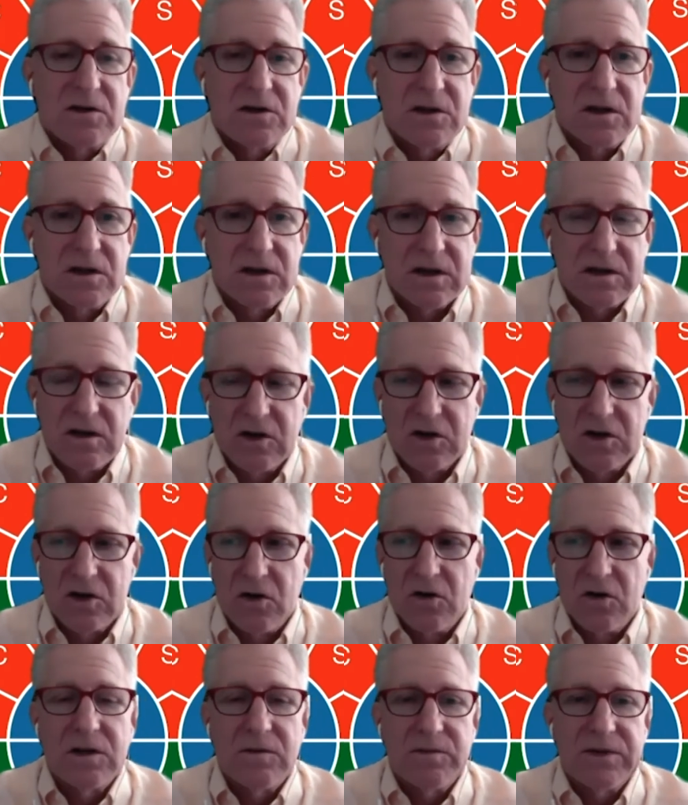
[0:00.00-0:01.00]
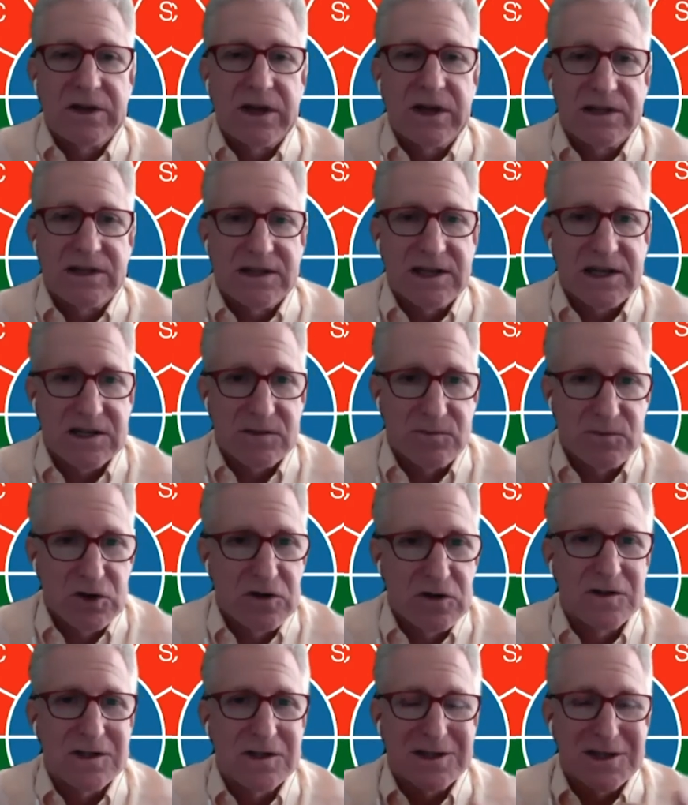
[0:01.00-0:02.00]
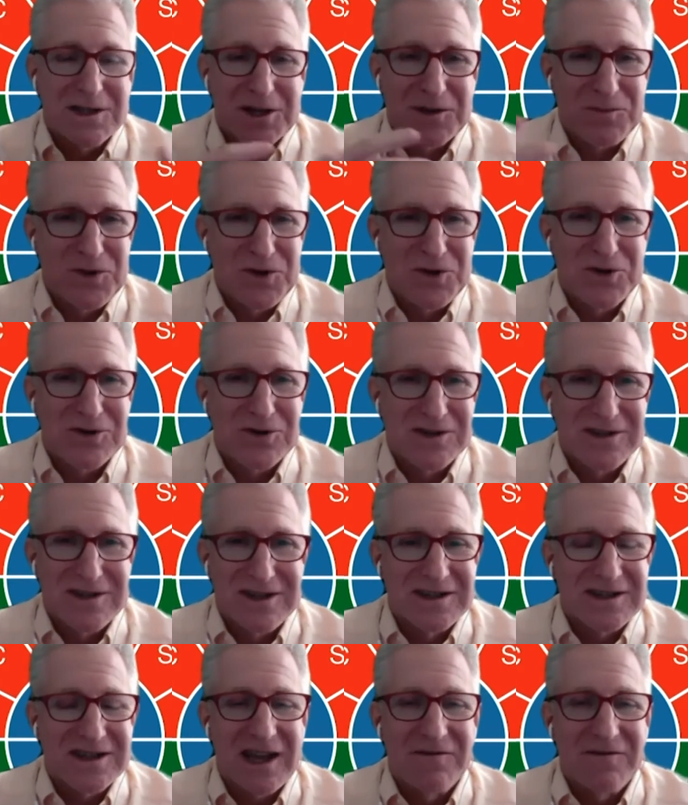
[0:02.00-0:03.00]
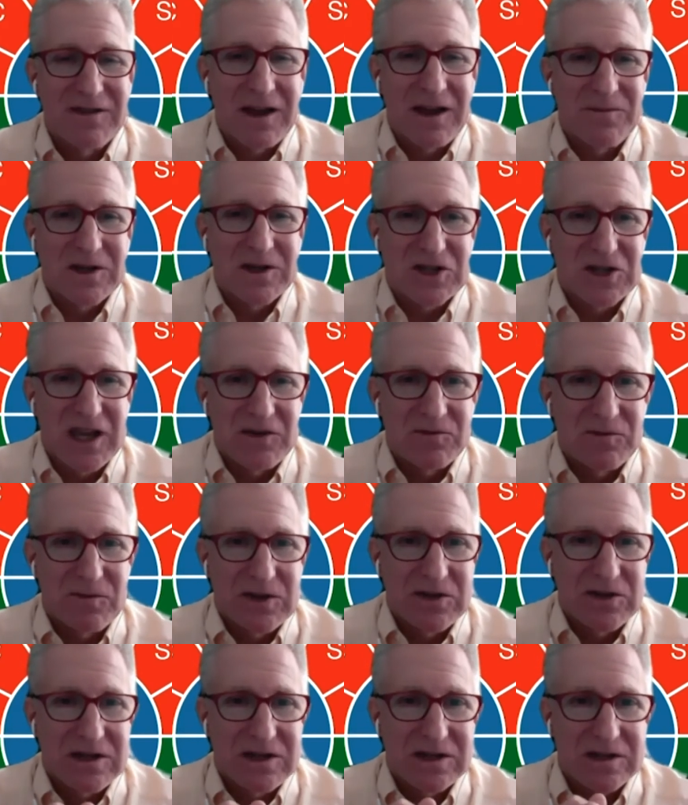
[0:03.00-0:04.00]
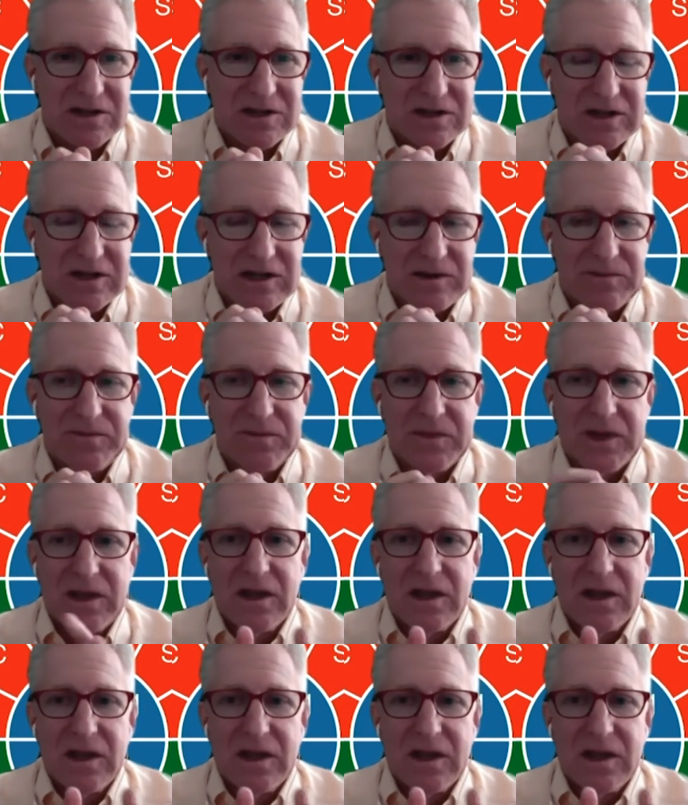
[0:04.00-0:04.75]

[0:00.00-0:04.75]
It could only play six moves because the computers didn't have that much capability at the time.